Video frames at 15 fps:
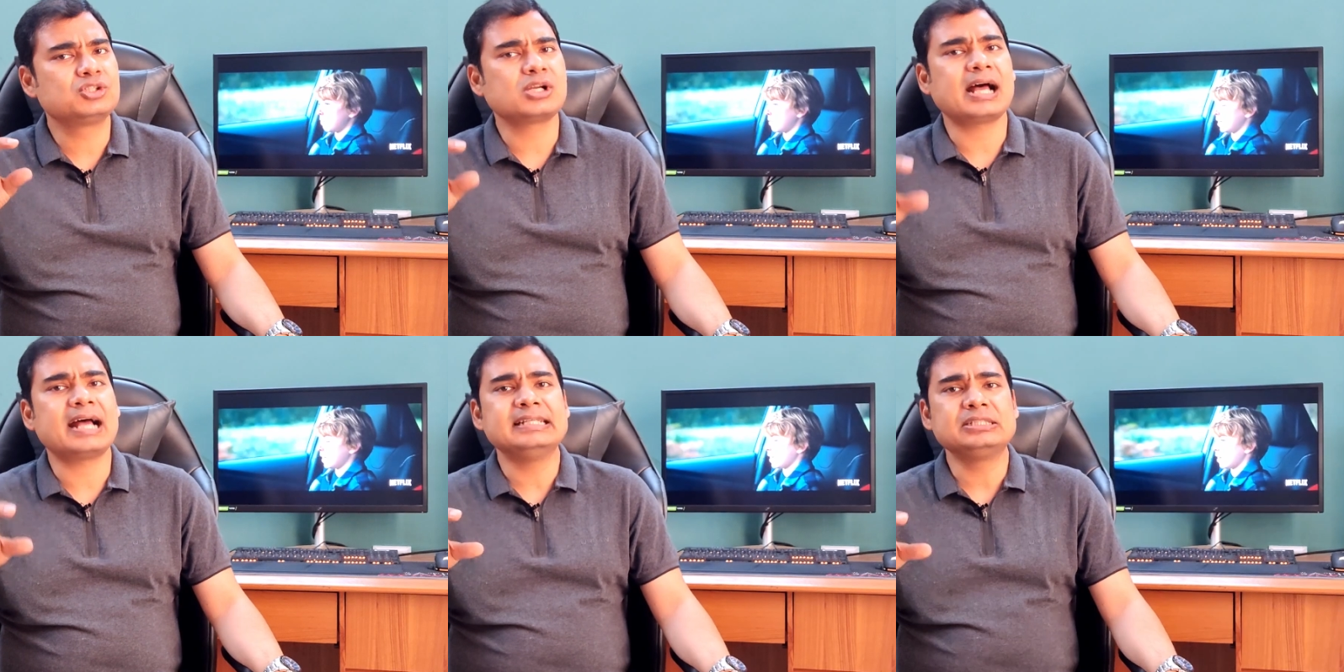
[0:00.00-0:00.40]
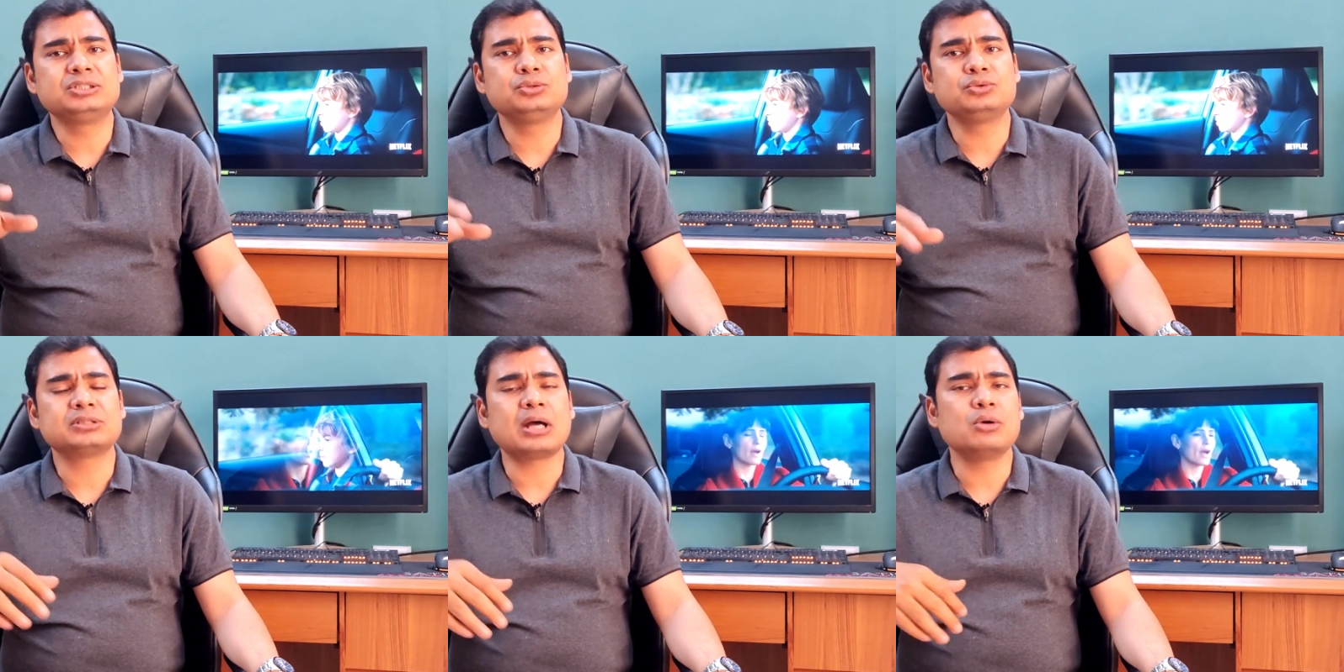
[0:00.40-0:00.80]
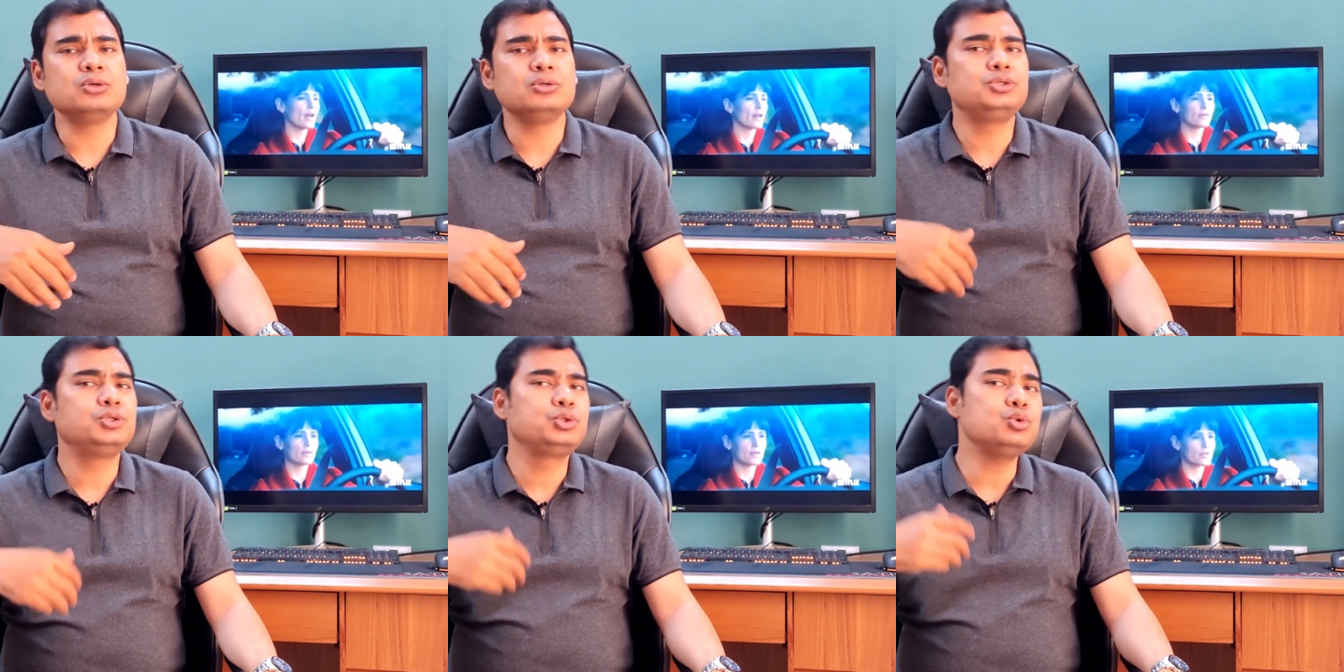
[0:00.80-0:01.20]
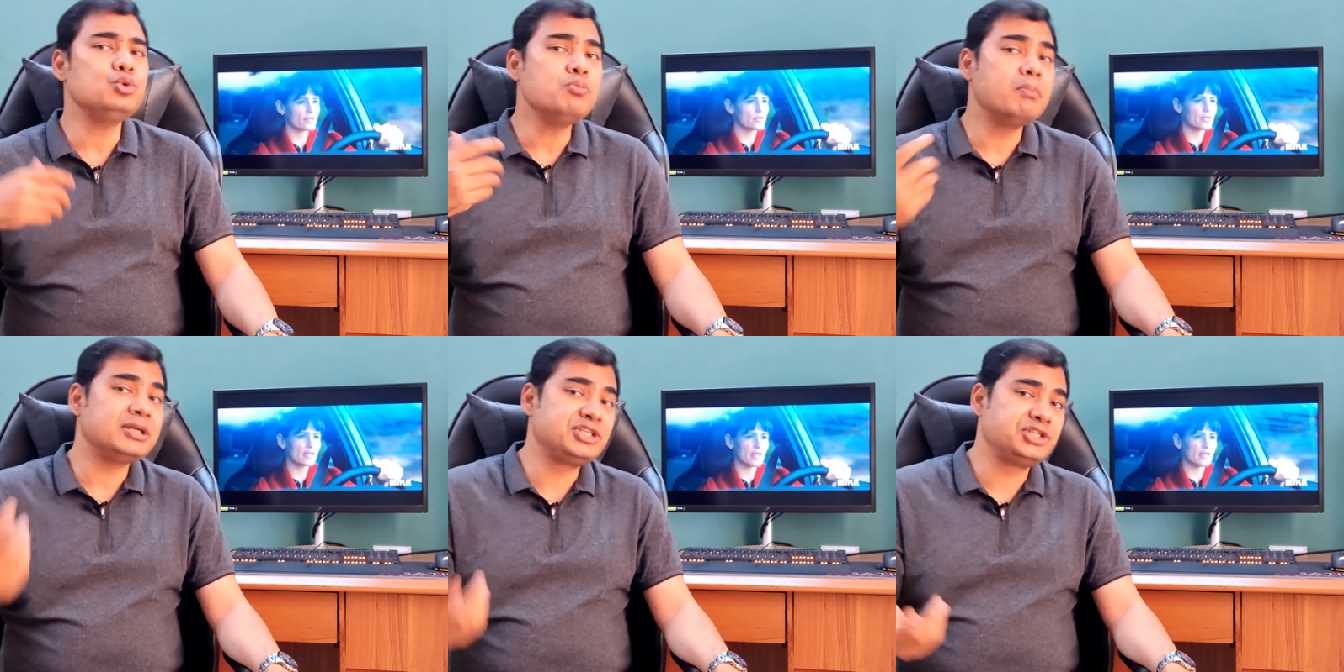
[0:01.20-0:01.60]
tries to sound
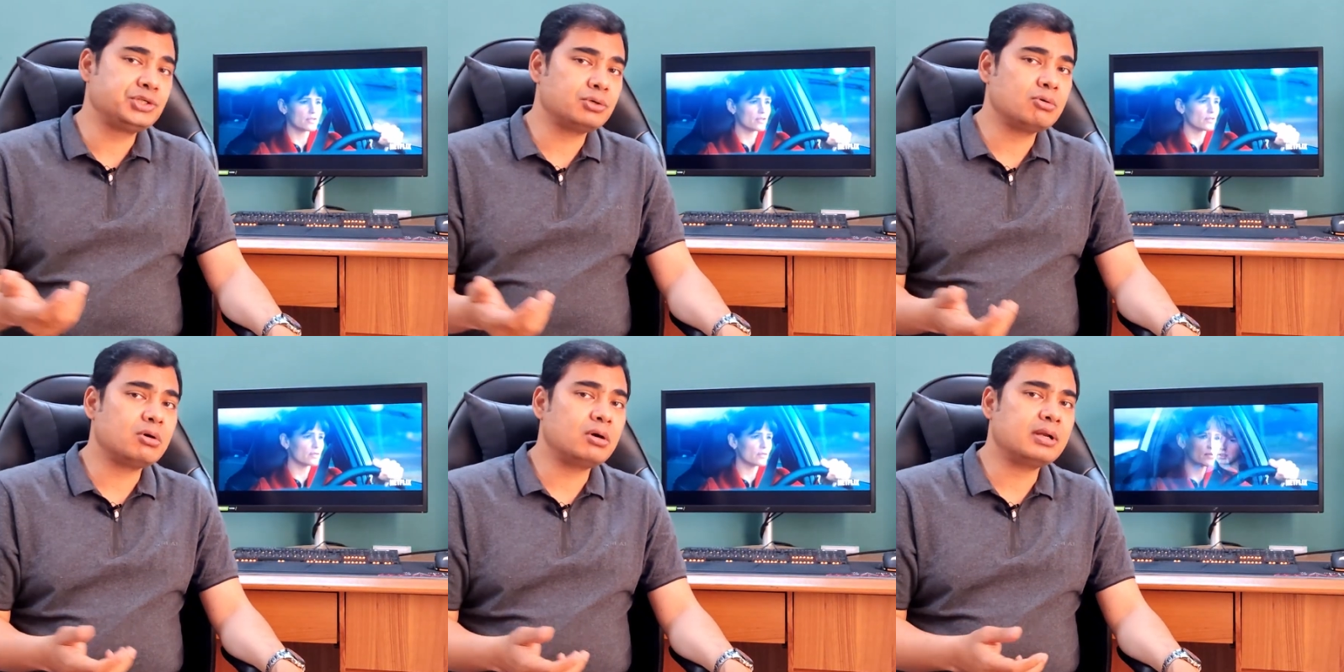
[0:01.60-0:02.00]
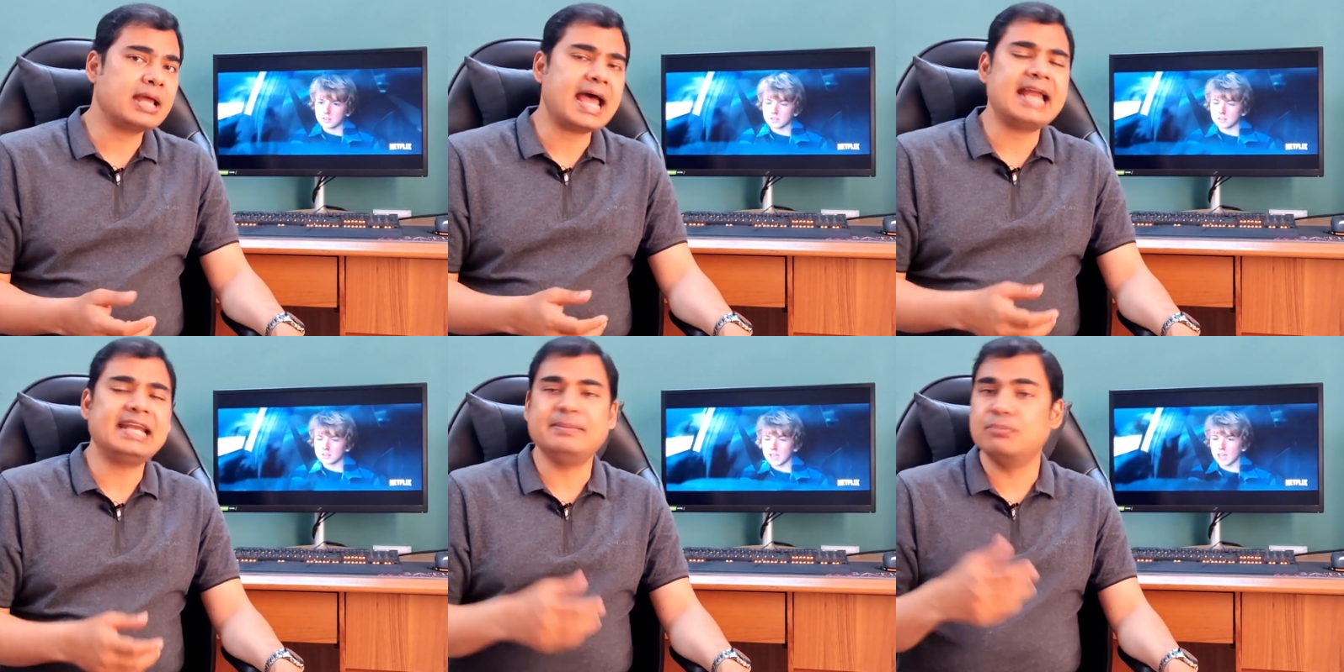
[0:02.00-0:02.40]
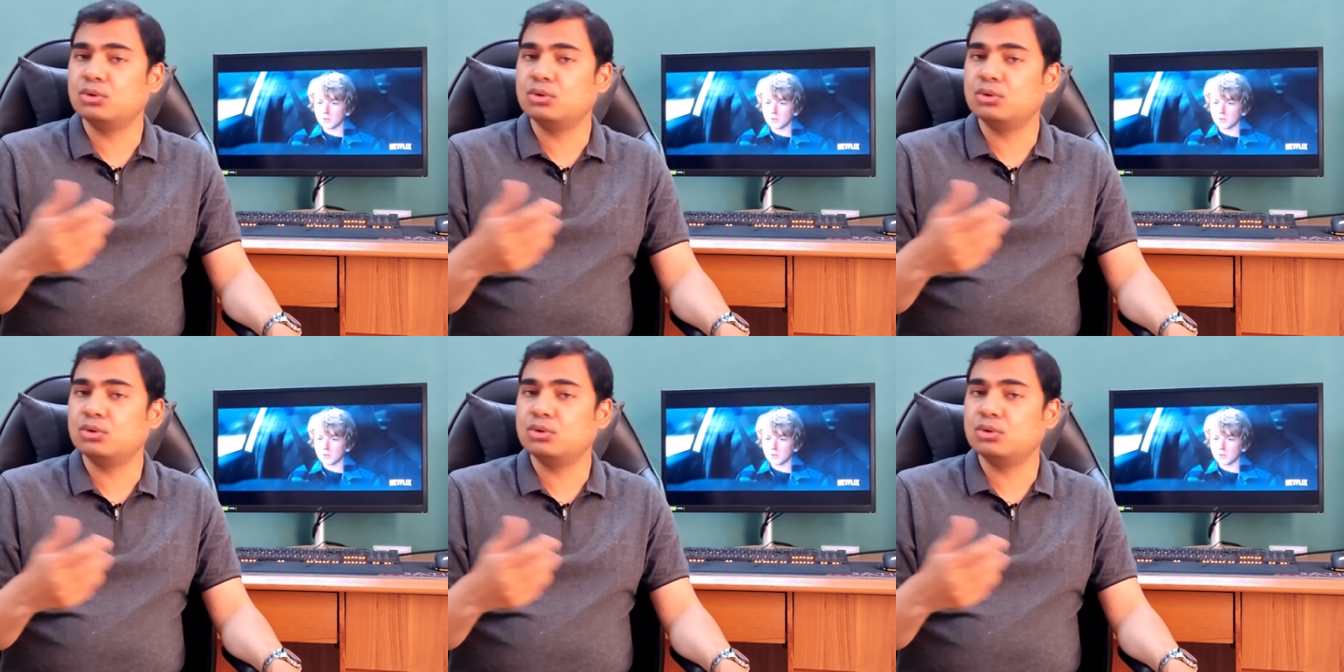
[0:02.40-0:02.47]
too mature and